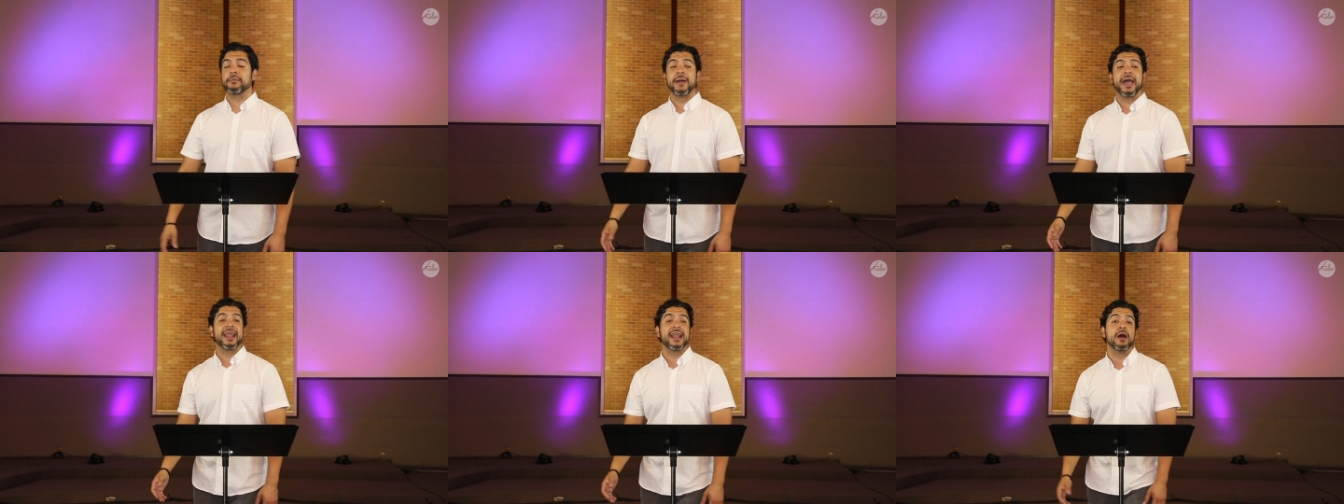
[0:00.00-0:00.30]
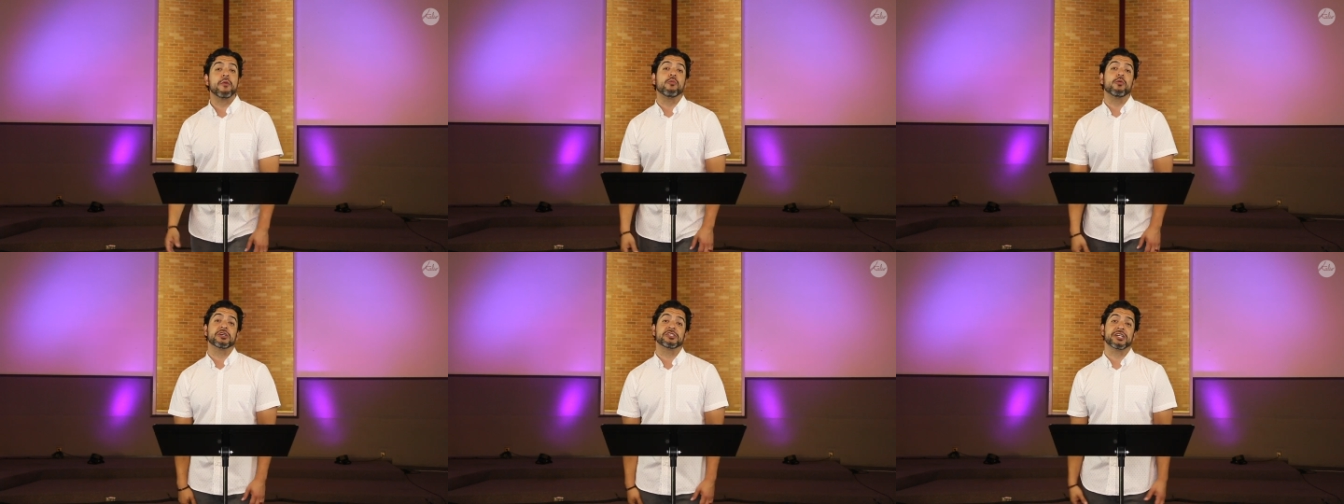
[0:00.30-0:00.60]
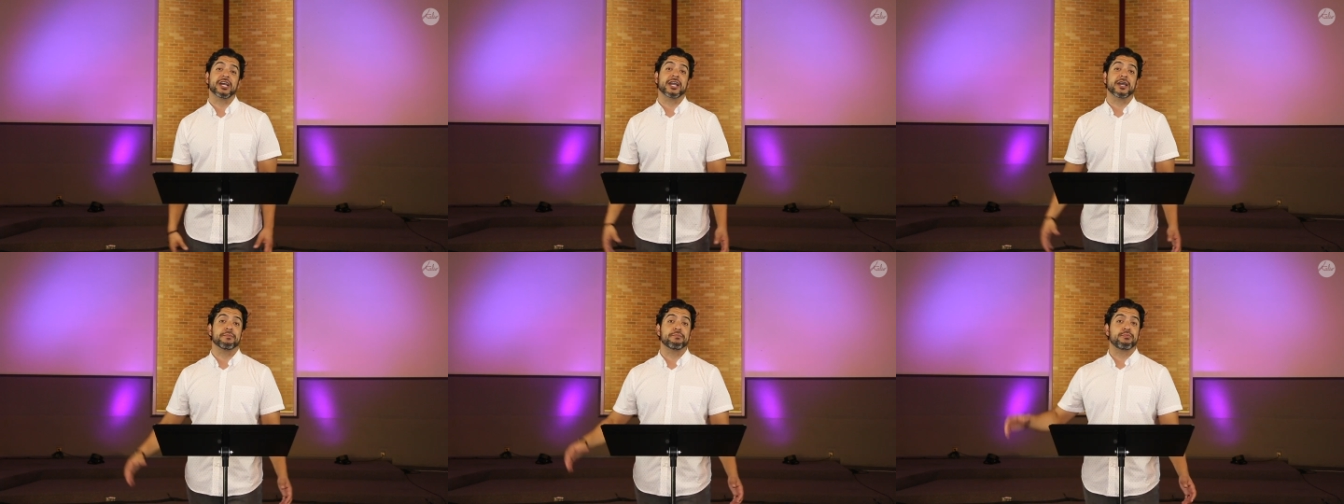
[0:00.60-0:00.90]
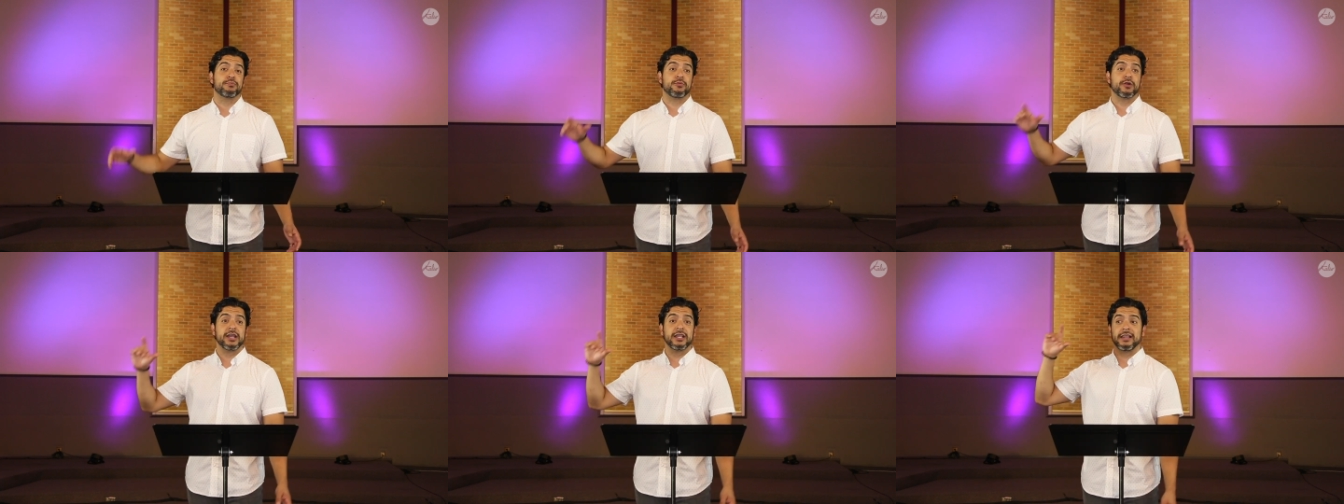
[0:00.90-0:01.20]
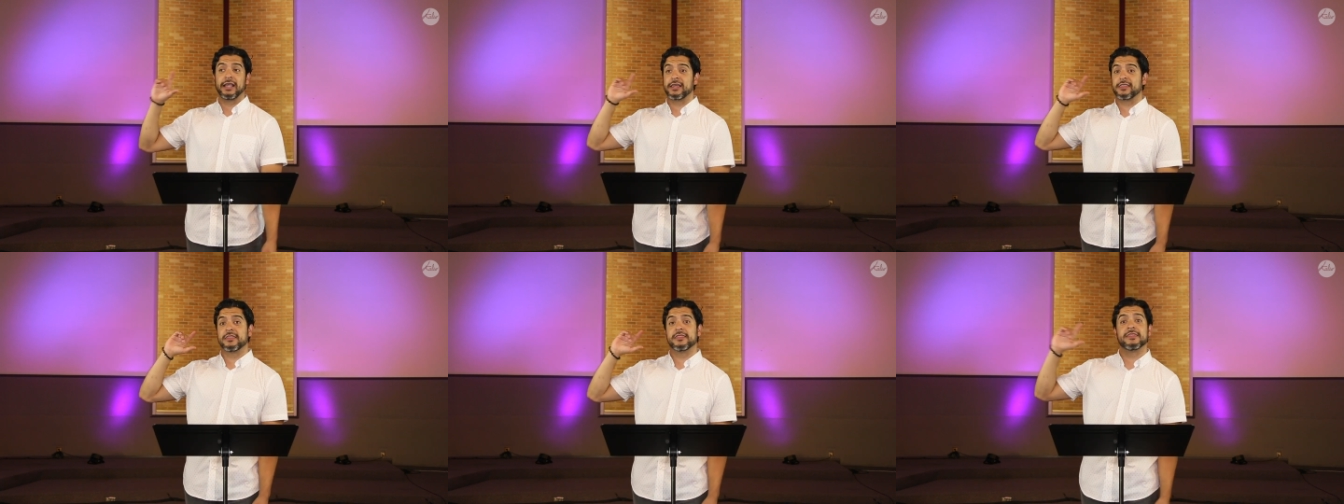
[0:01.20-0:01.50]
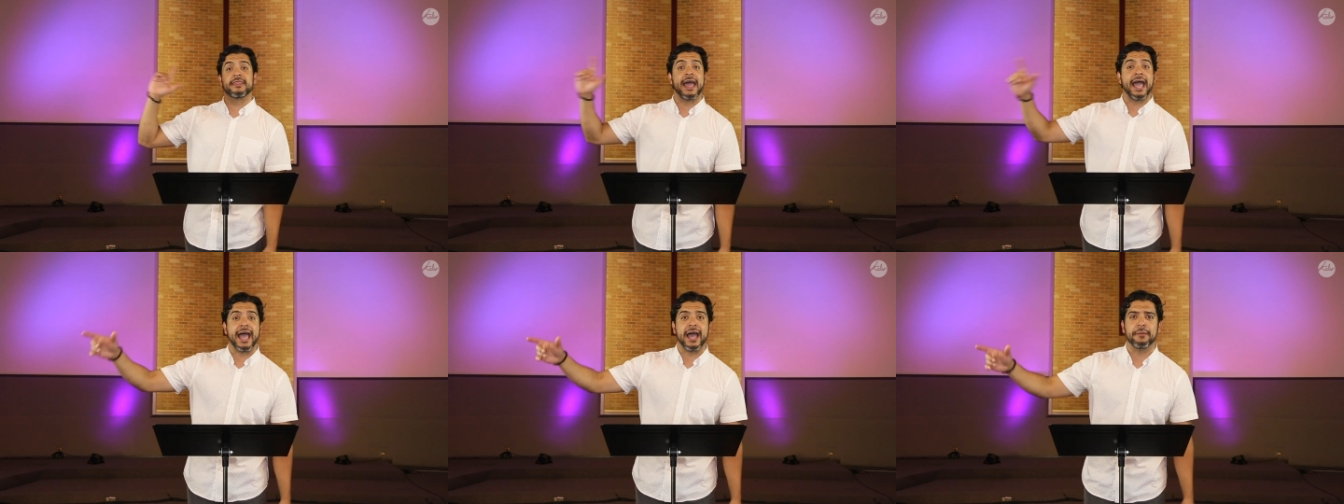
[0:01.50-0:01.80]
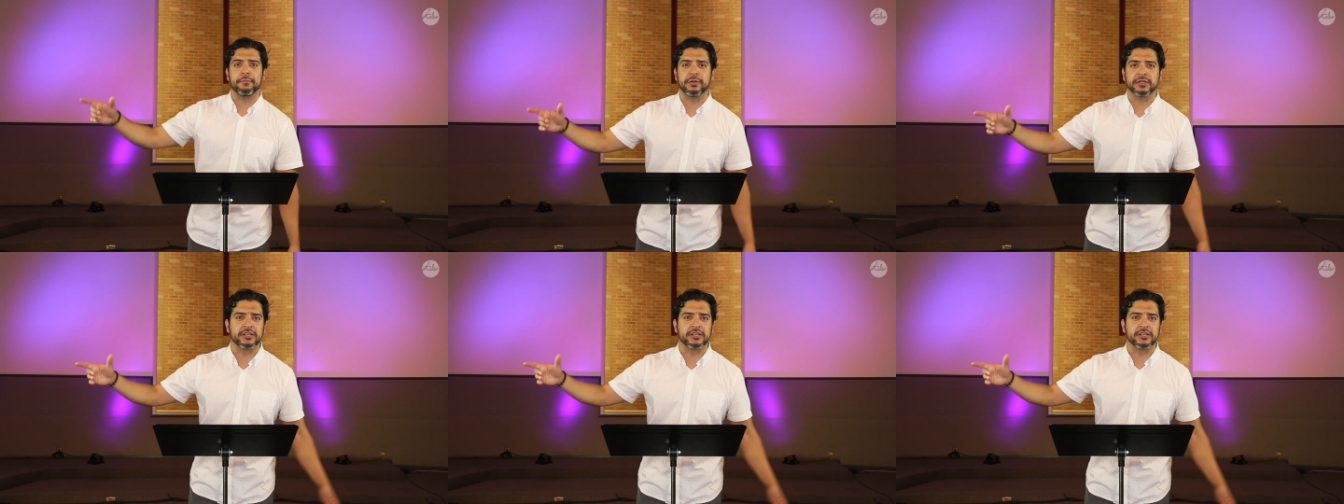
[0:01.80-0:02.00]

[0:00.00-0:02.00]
man, I wish I could pray like that.